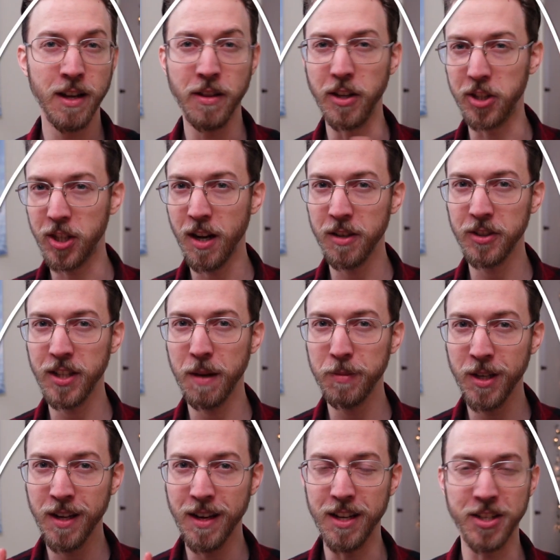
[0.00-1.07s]
This
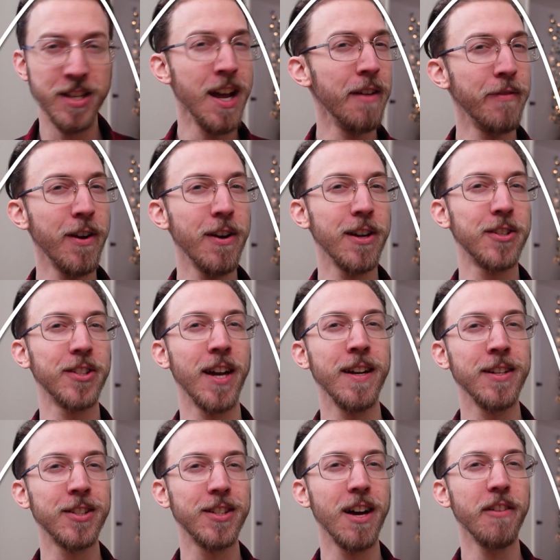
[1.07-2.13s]
concept is not very
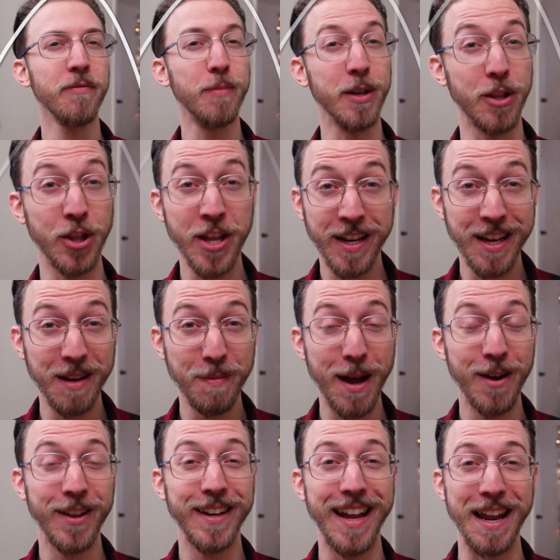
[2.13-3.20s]
exciting stuff, but thinking
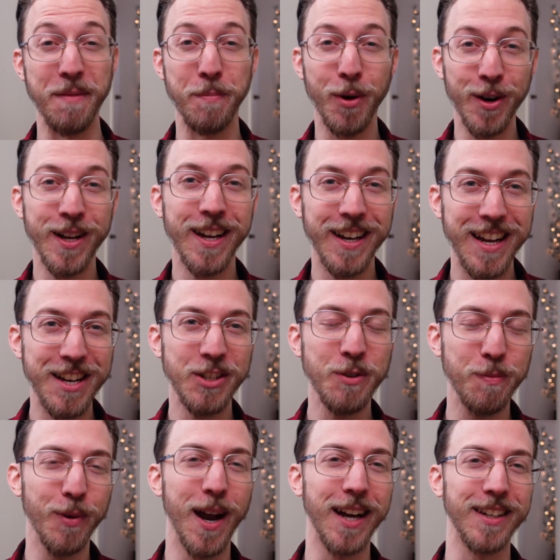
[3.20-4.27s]
about it and putting it
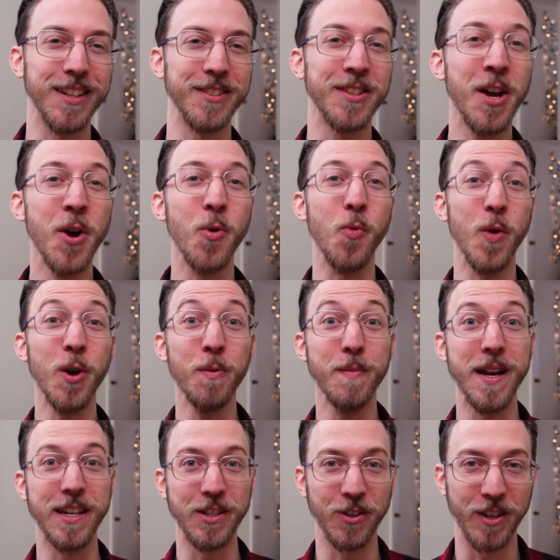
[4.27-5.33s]
into practice will
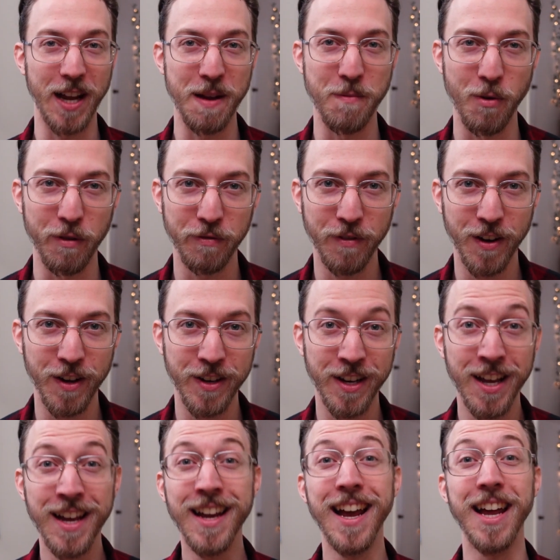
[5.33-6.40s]
make your game more
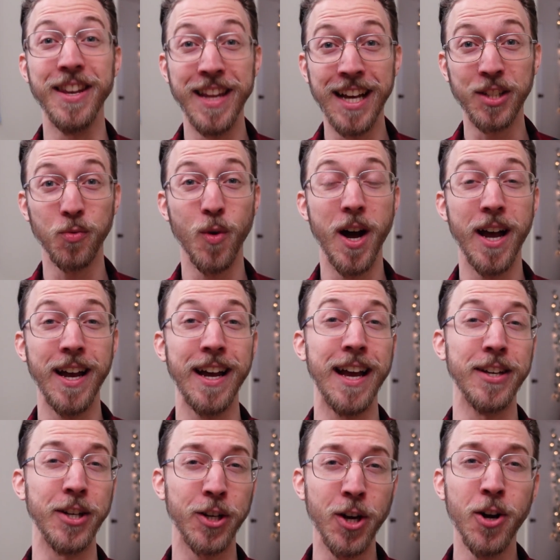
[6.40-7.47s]
fun, and that's why I
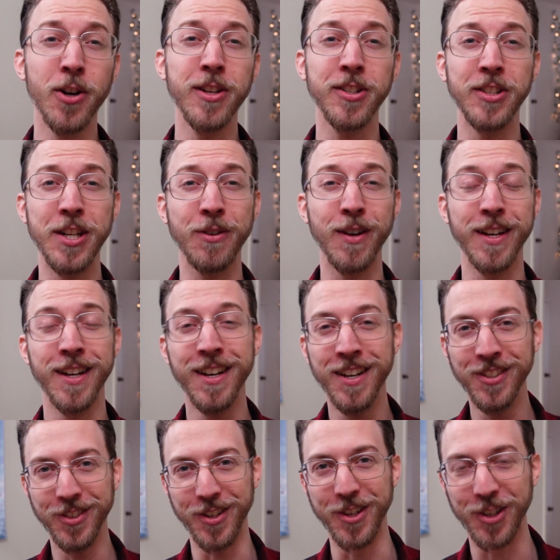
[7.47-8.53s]
had to call it a secret
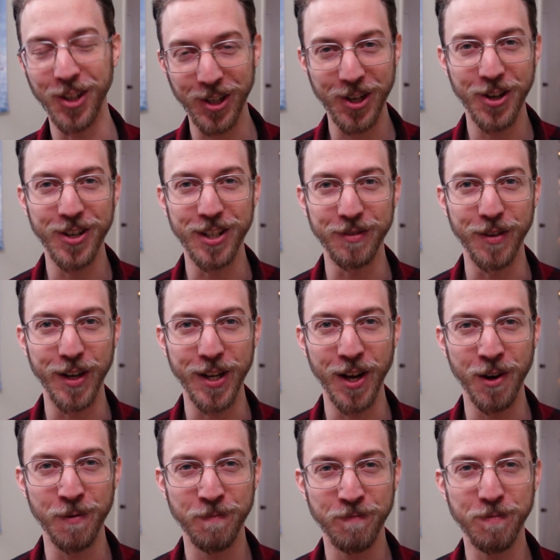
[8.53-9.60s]
so you'd click on this
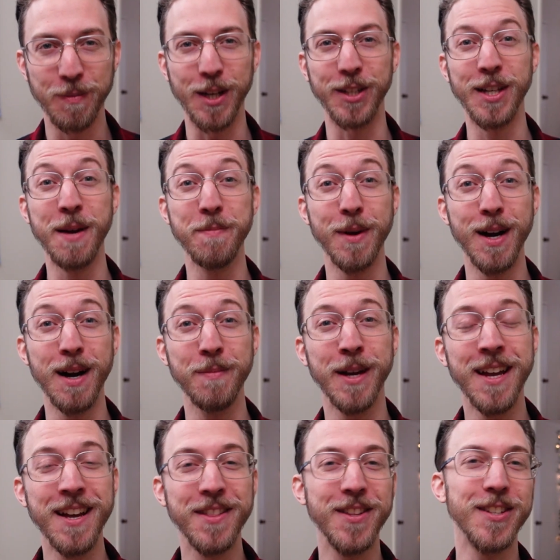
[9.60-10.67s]
video. Because I'm
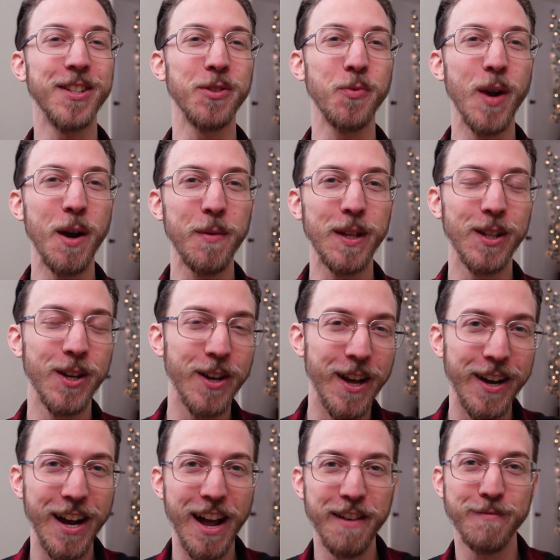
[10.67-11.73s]
Bob, this is where we learn
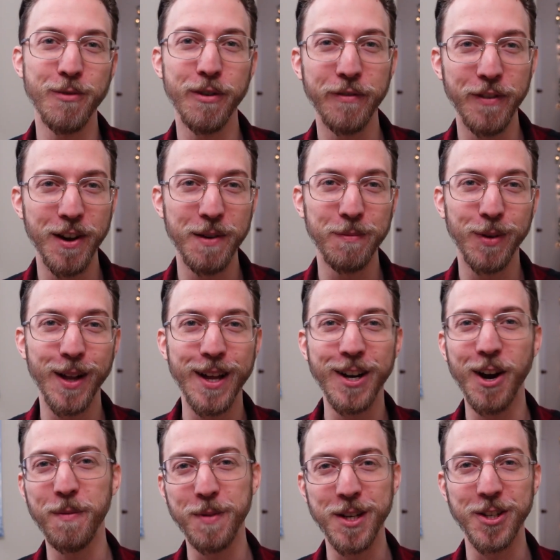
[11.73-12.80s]
how to have more fun playing
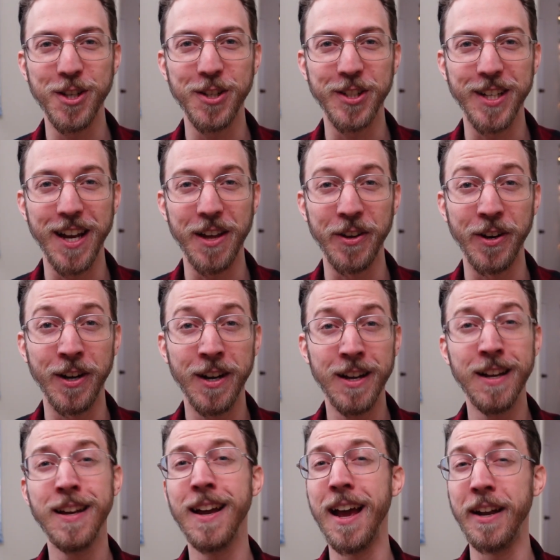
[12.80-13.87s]
RPGs together,
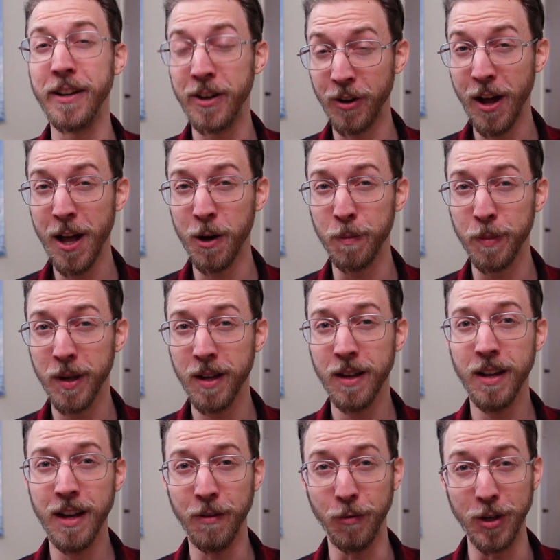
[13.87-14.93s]
and it'll help
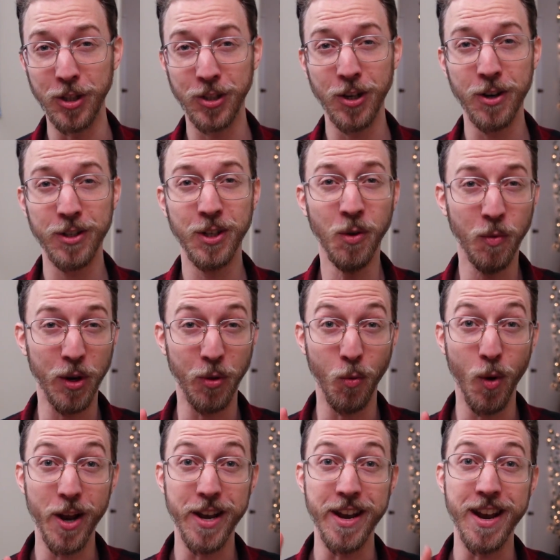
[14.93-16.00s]
if we start with
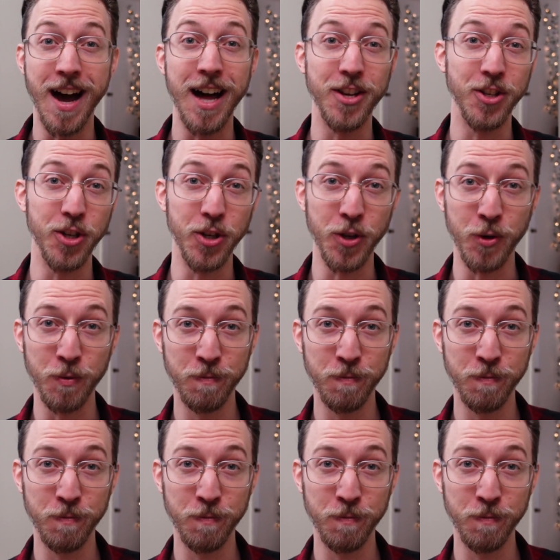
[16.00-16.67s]
what not to do.